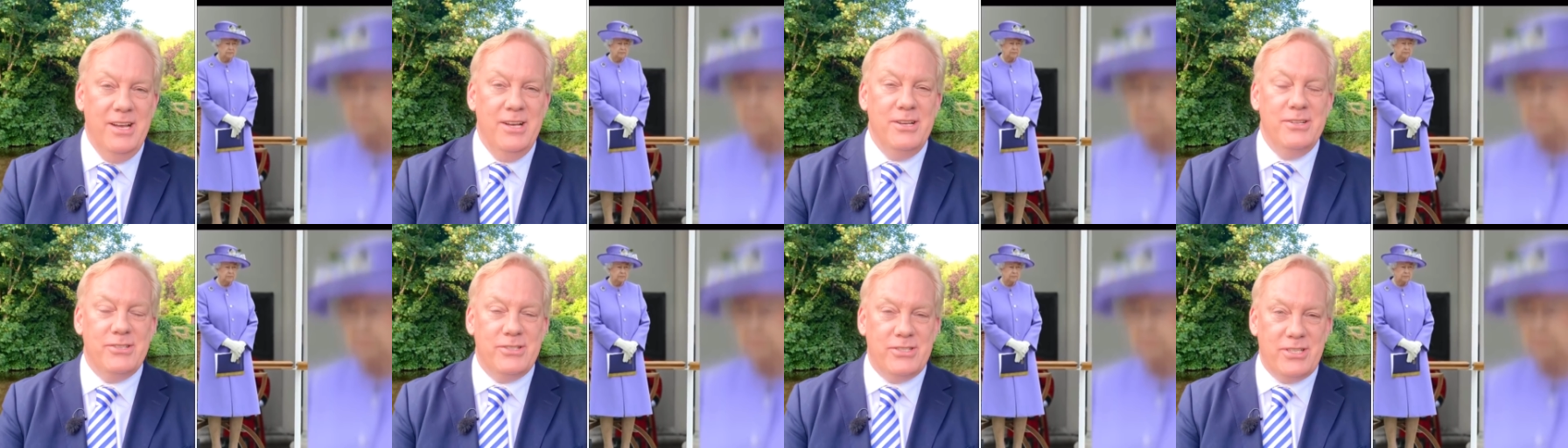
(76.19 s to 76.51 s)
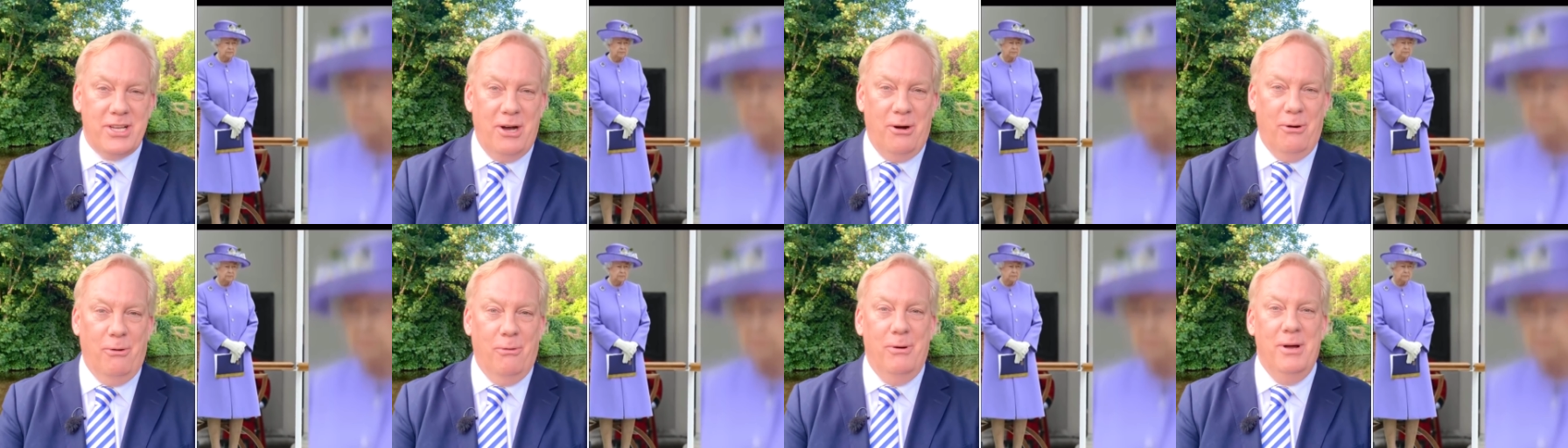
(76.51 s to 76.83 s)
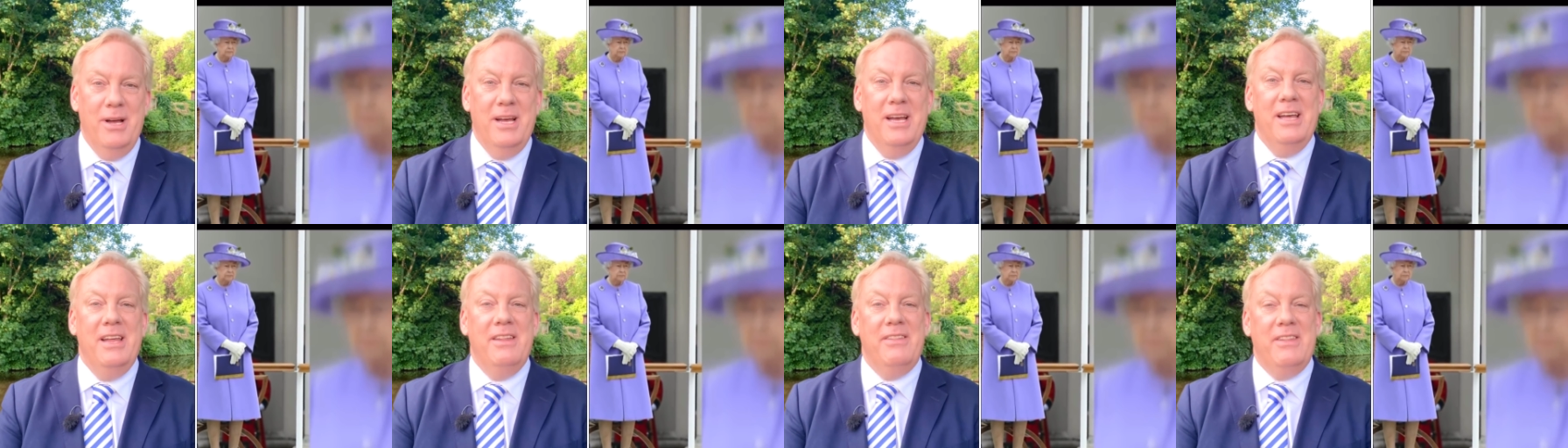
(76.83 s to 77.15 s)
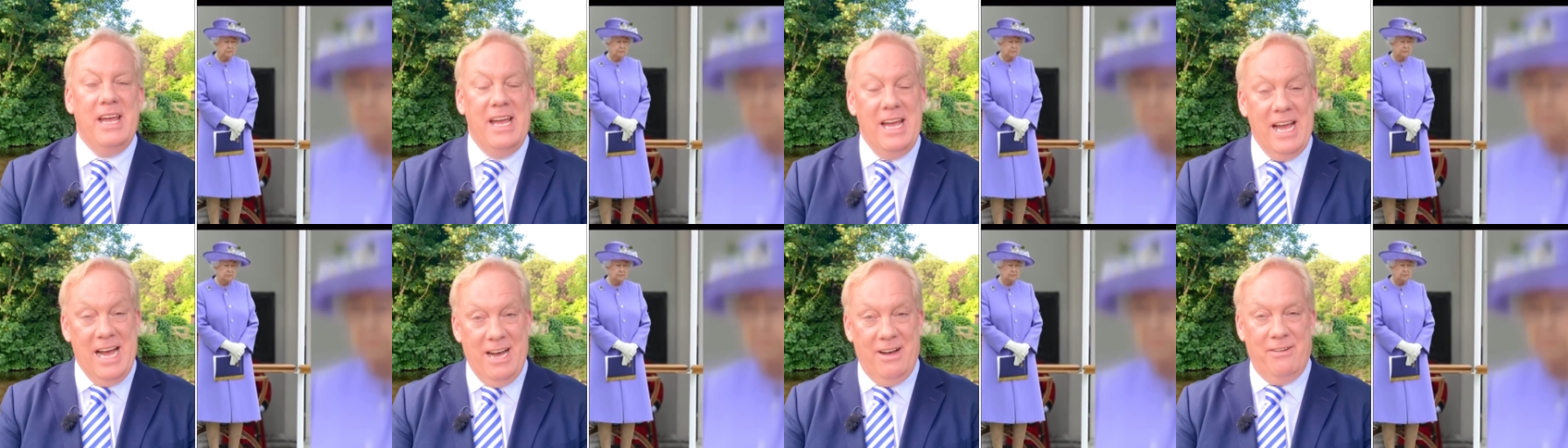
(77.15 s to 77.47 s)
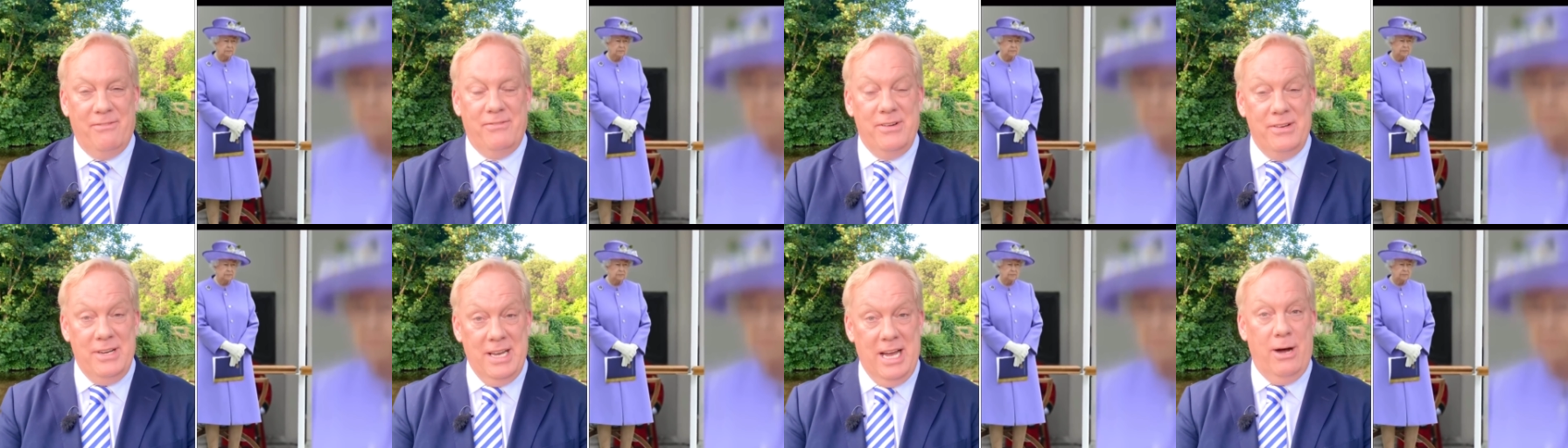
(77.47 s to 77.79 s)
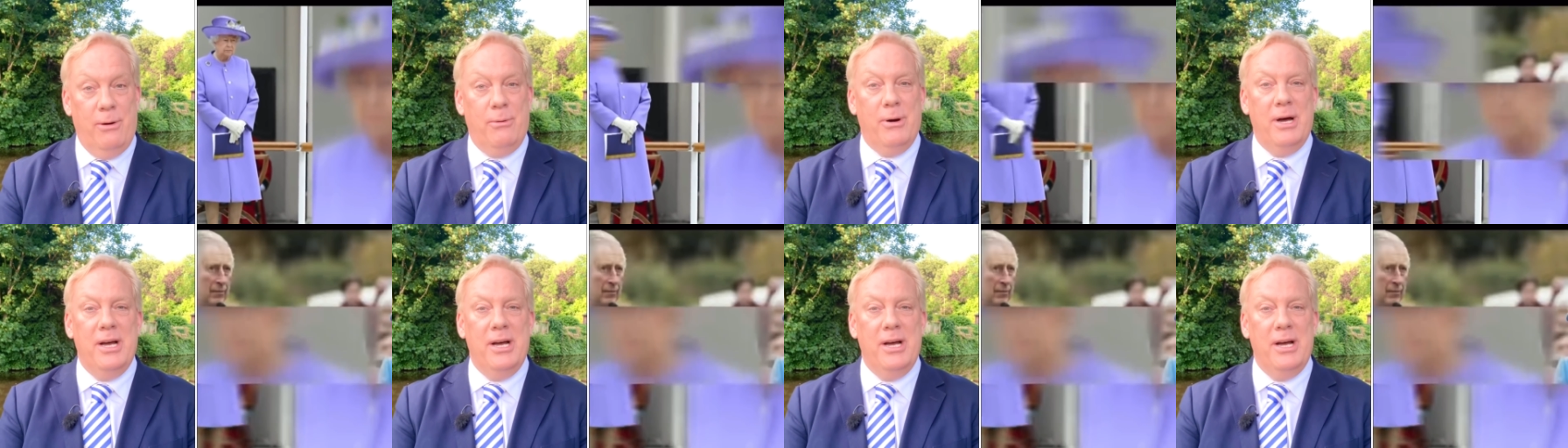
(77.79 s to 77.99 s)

So, they have now